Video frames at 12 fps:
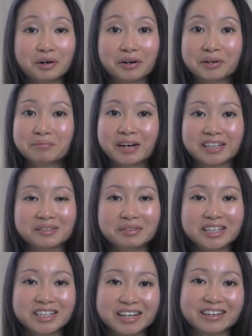welcome back to my
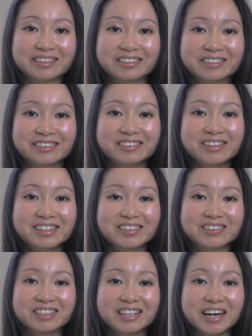channel.
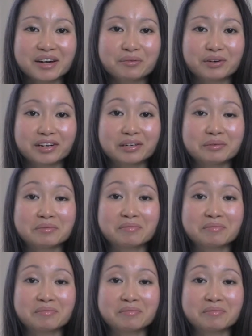So today we're going to be